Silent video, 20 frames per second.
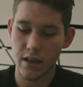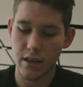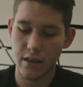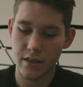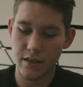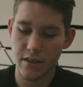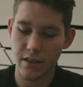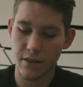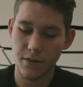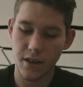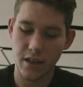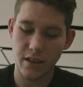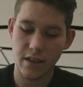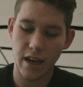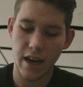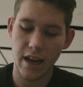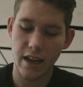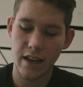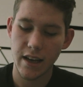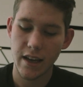stuff like
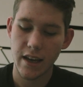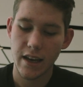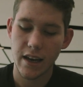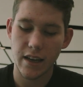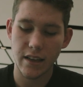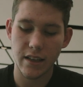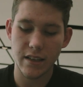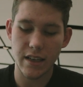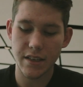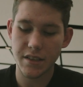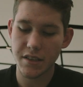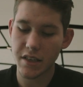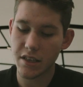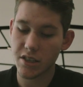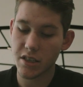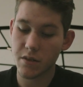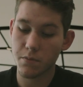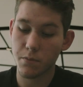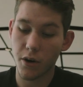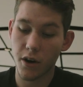that. And the next stage
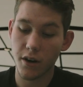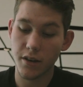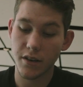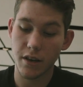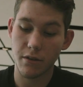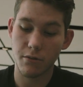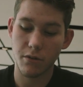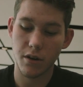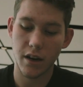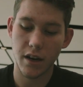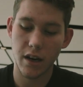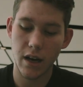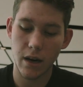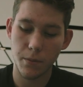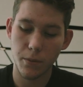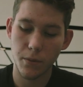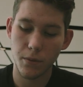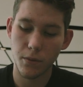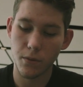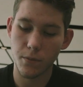is bonding, where a
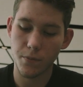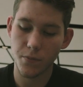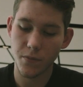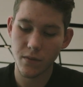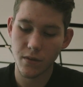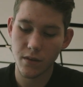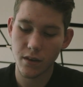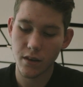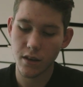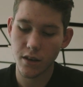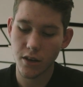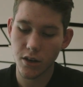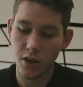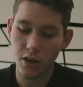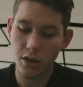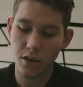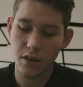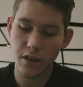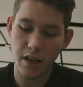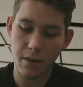couple
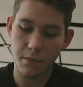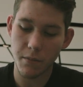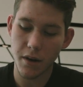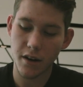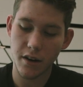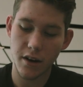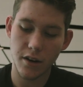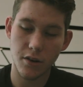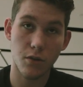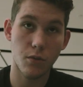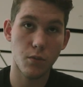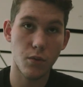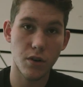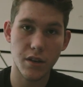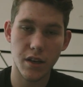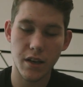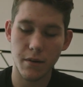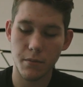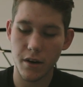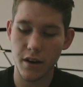could get married or
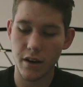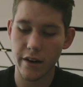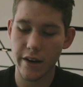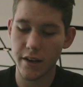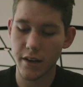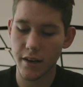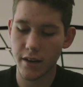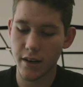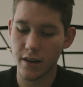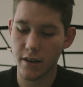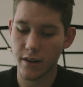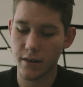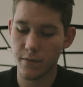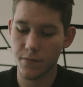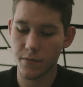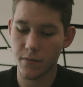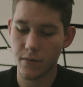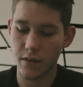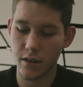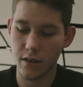would get married,
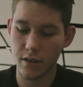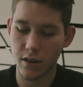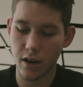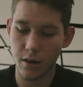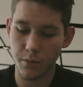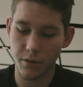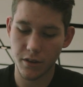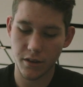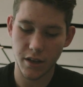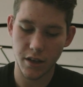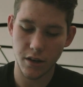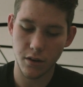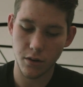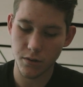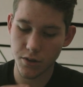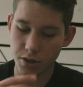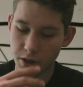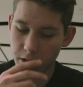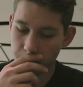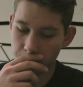commonly in
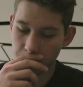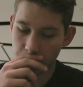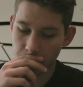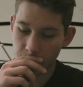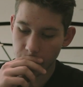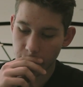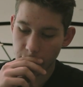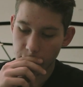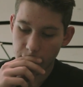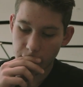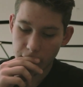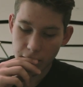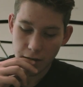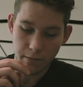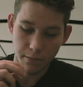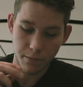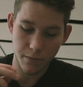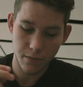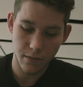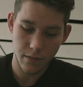culture.
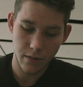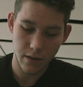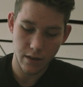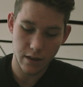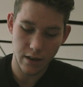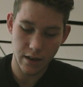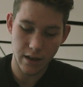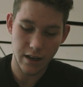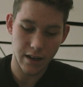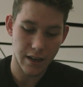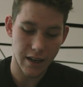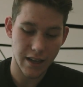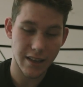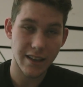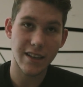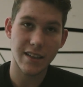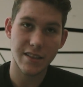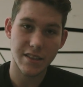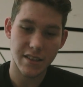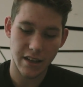And
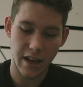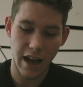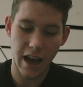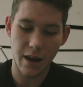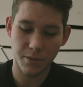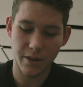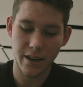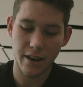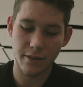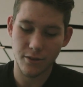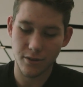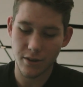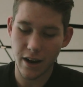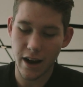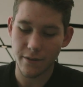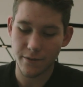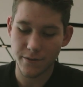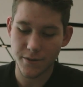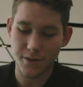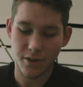then it's happily ever
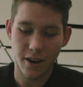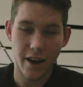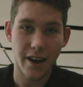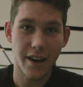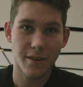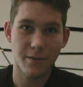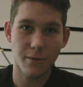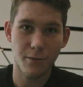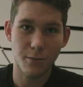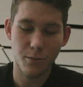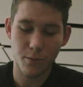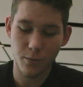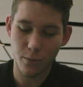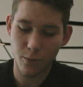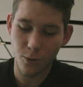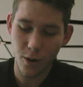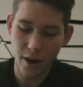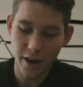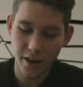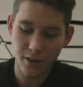after, right?
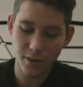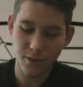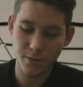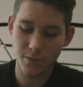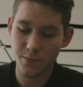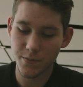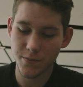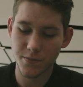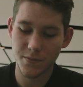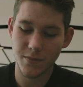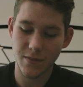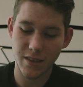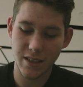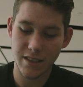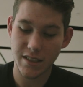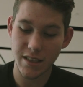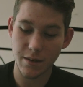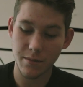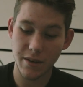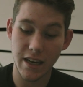Well, in
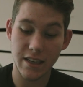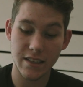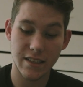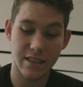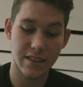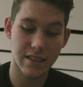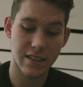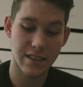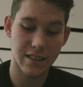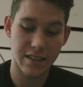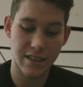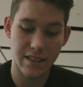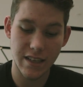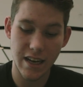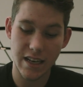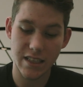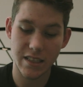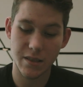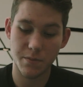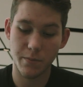some cases,
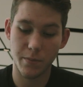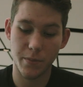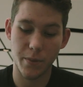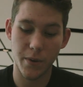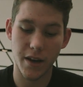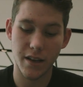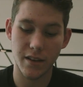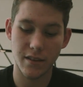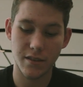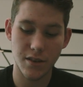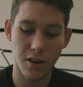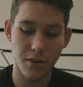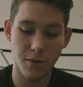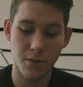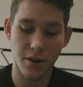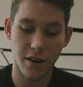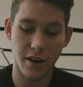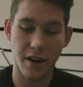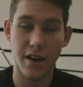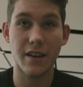yes, but don't
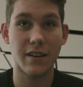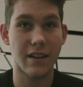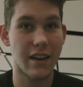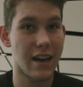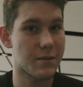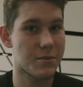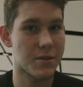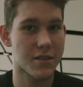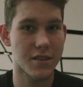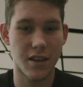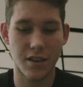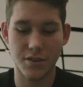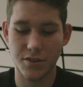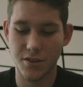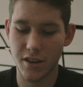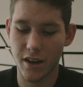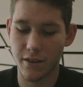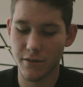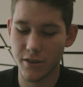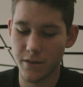worry, Naps has got you
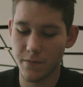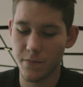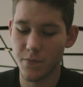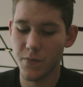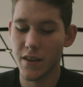covered.